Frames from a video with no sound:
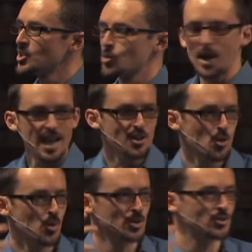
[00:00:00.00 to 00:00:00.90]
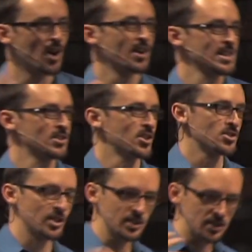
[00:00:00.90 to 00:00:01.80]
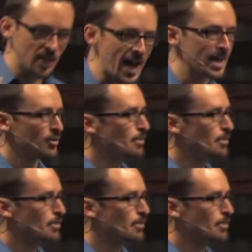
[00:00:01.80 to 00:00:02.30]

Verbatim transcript: So when I hear the word darkness, there's a lot